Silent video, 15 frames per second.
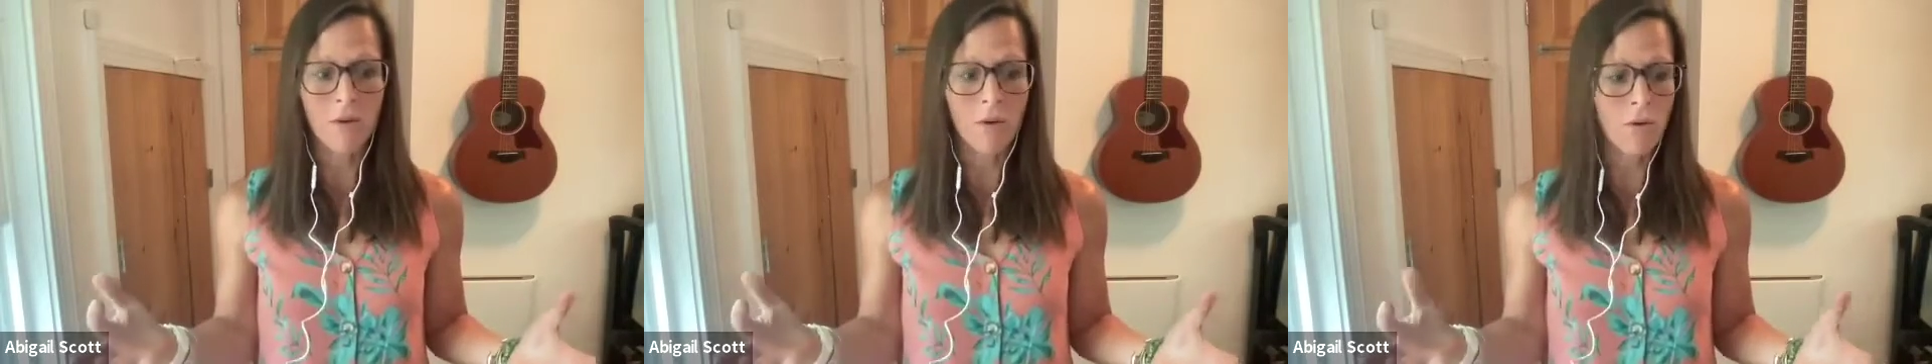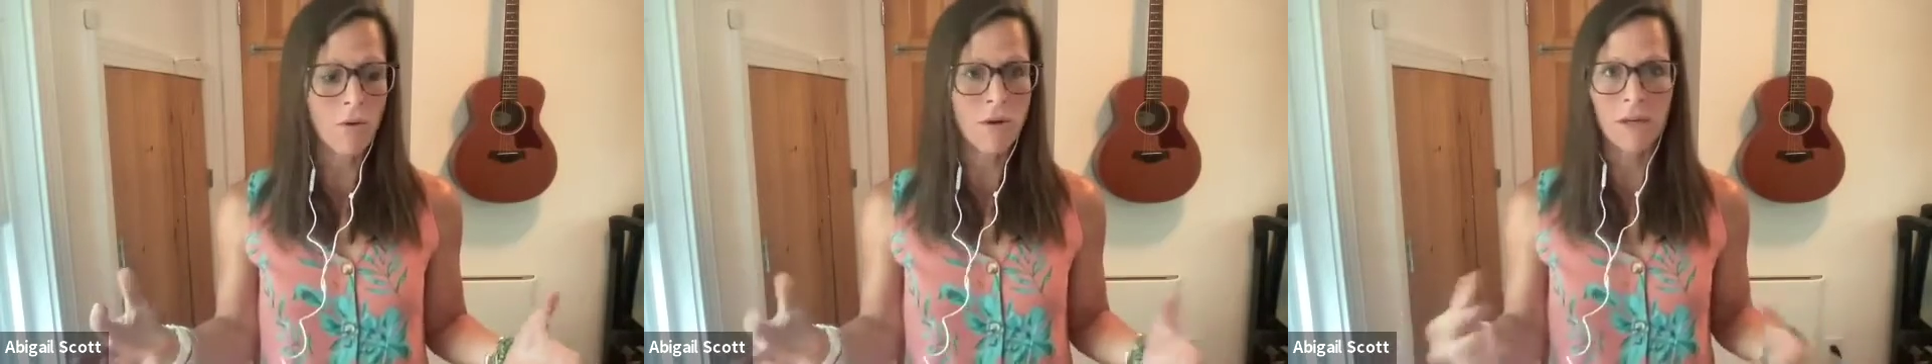
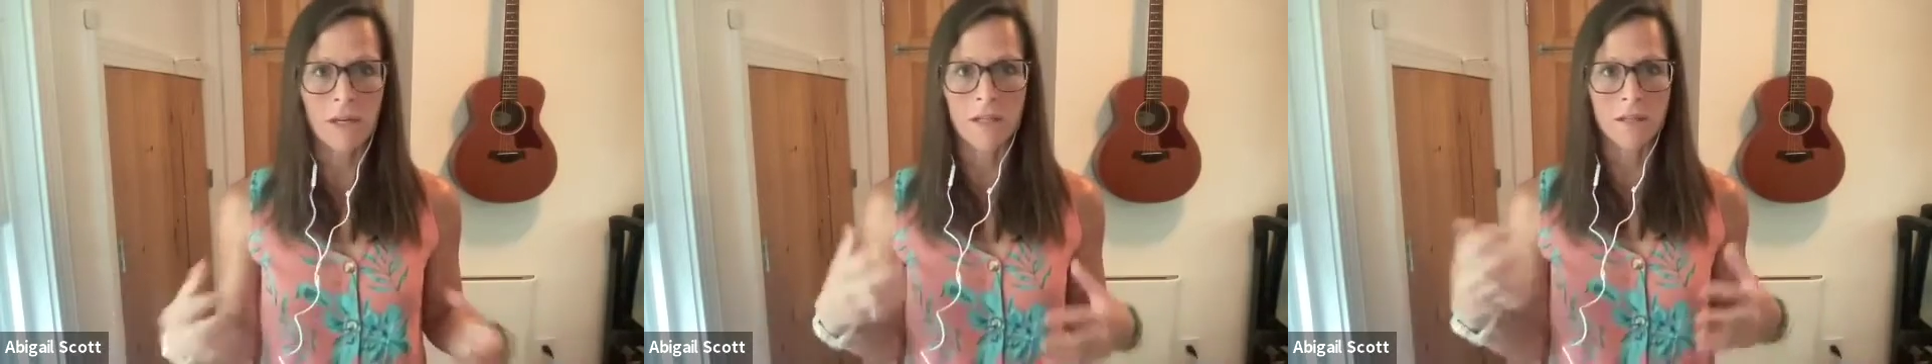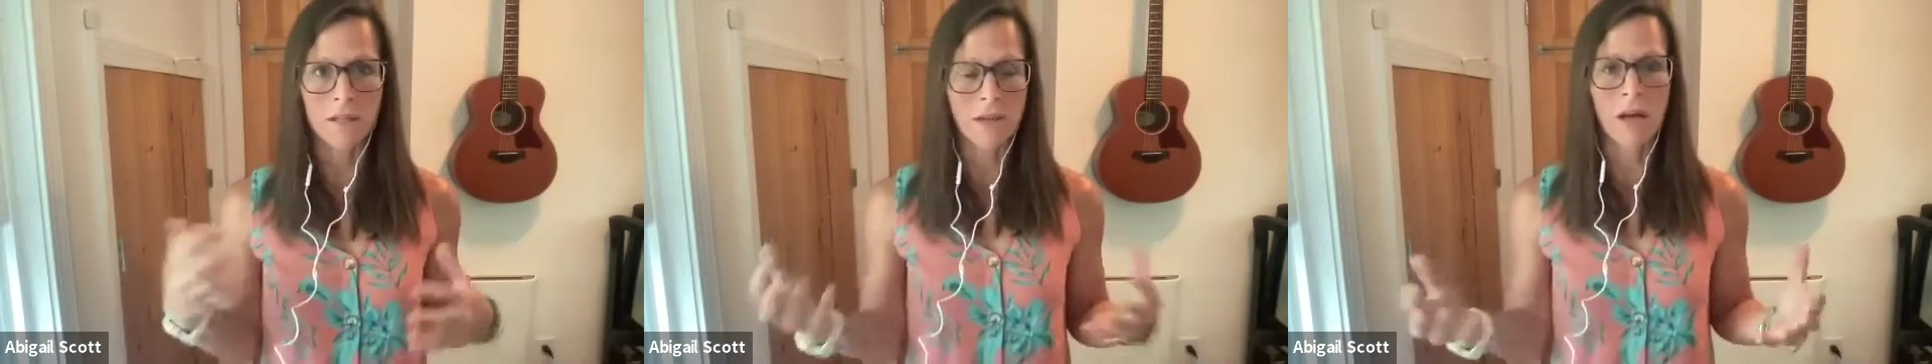
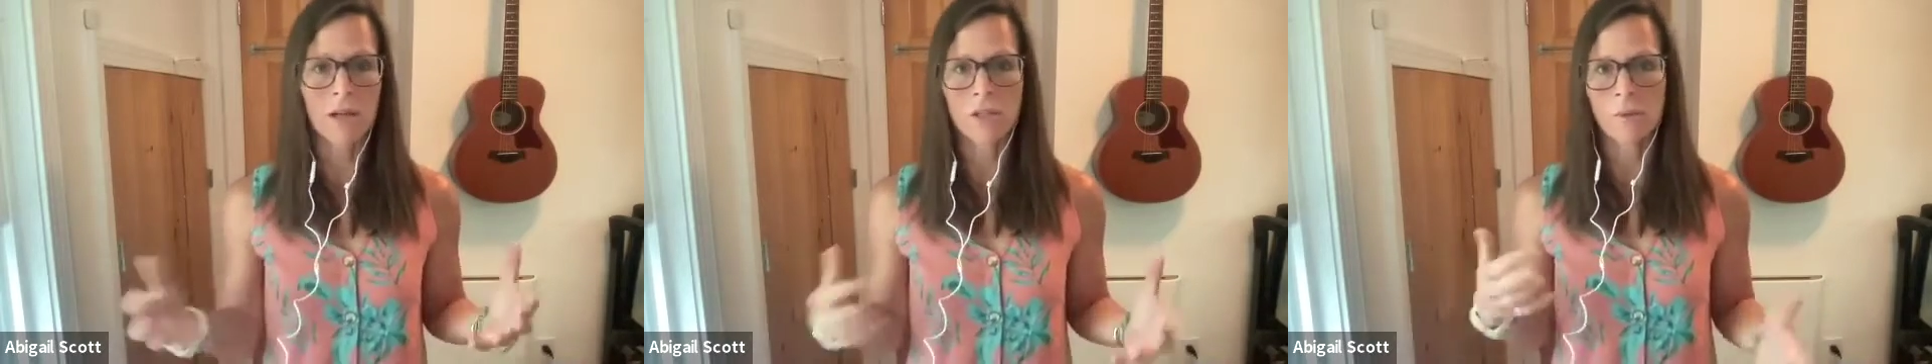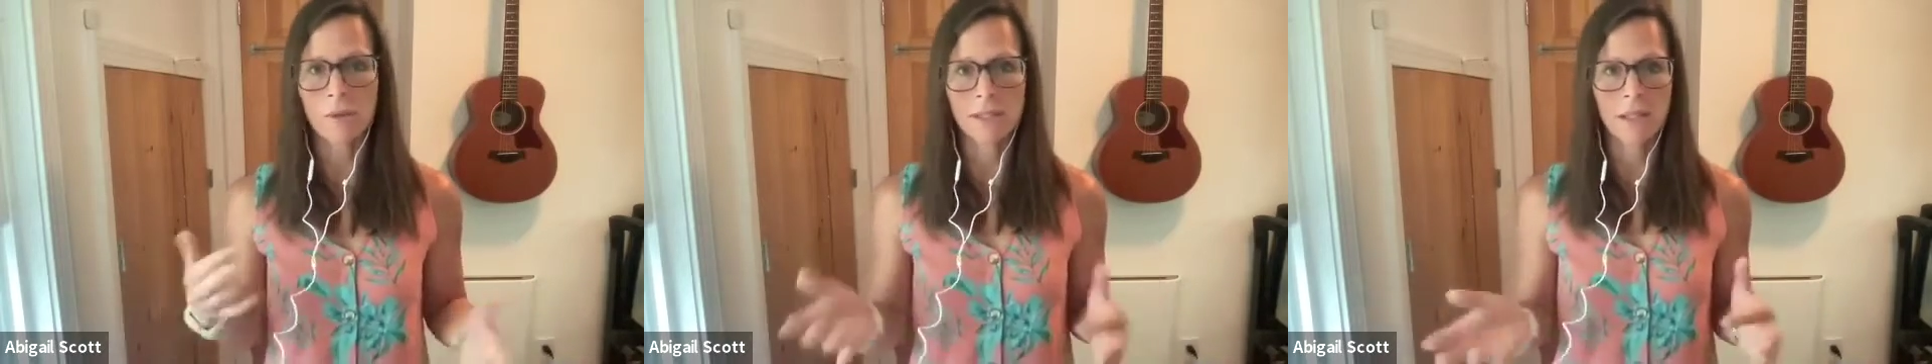or talk
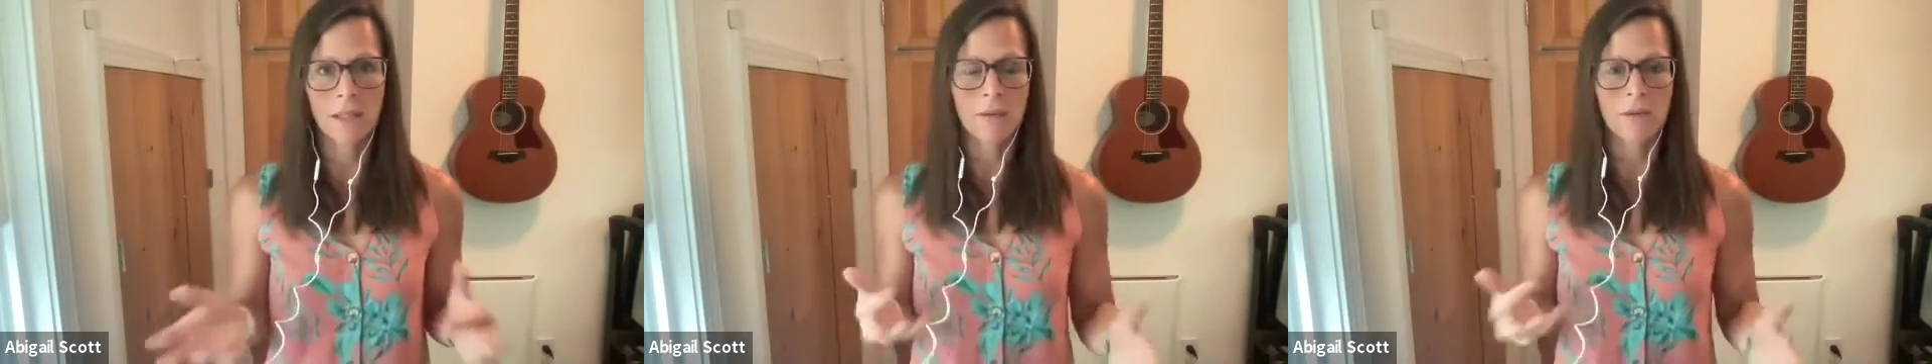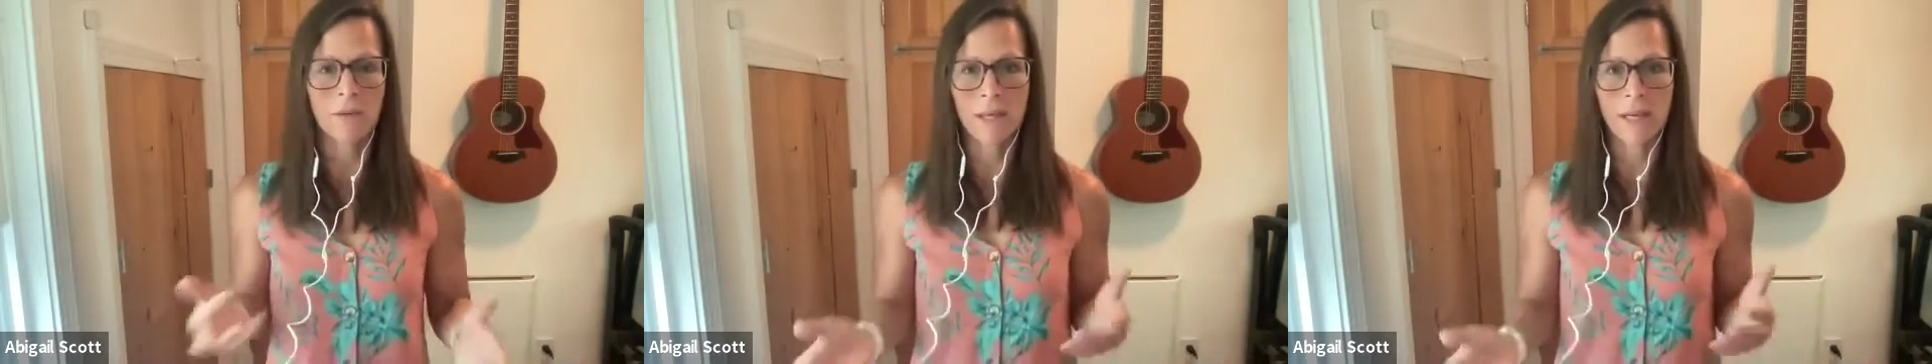to us a
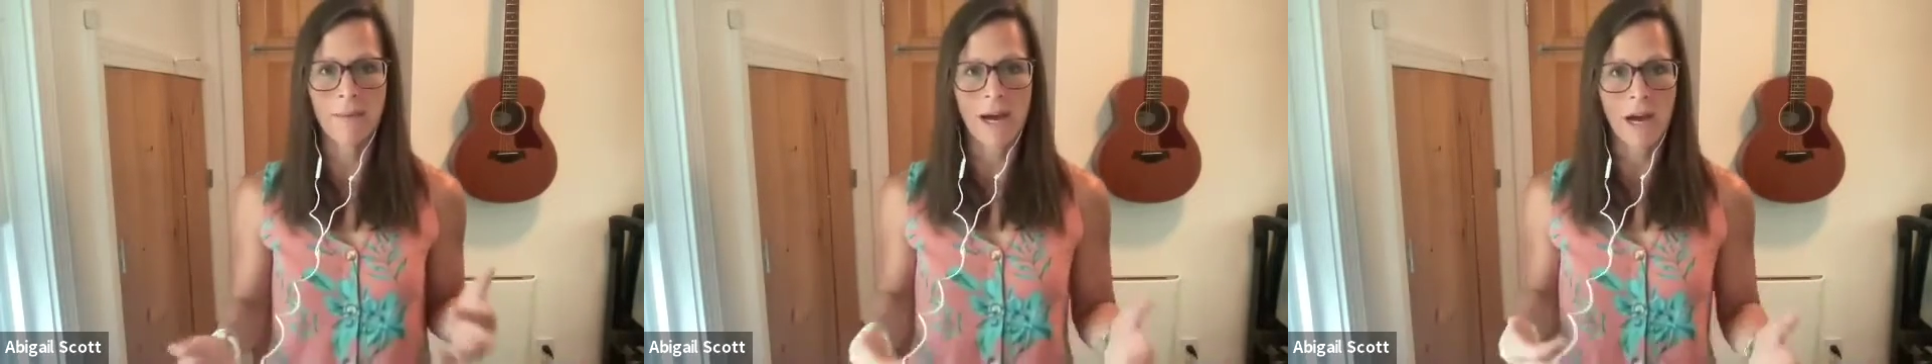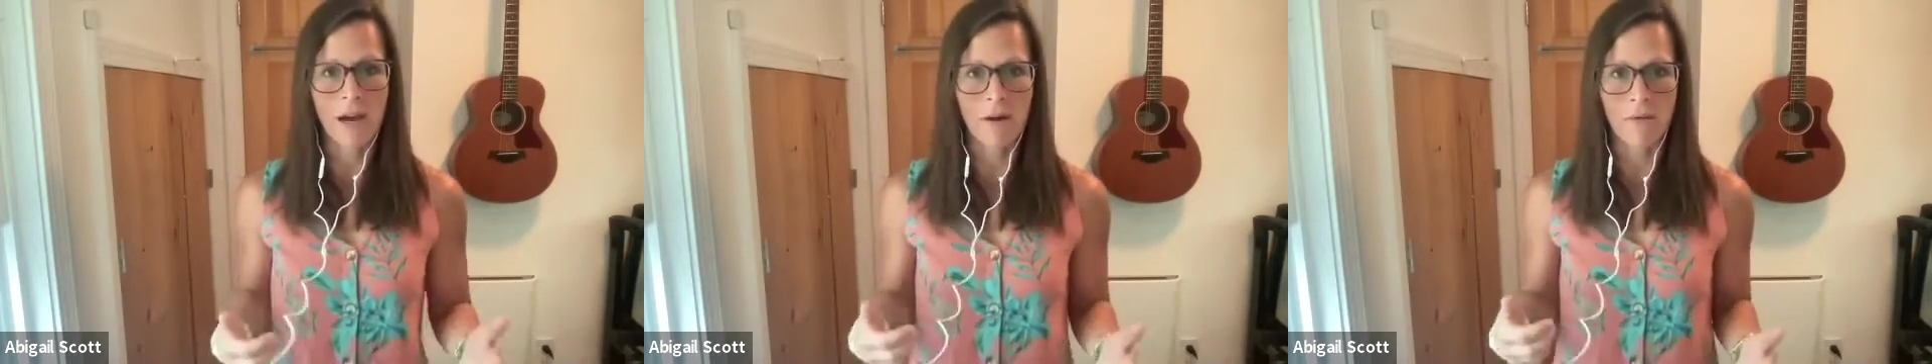little bit
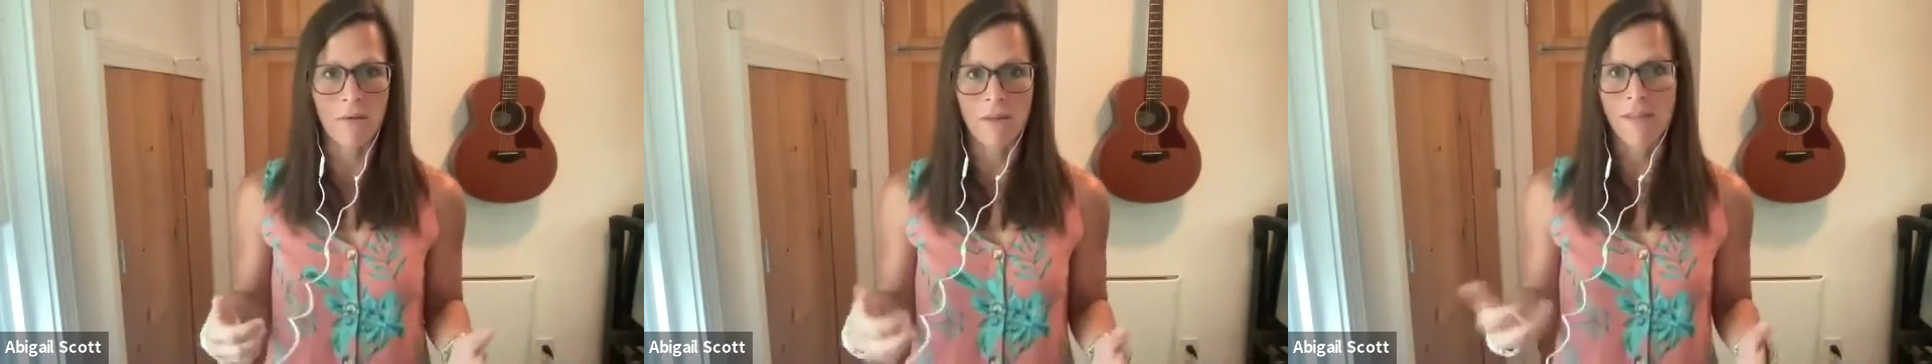about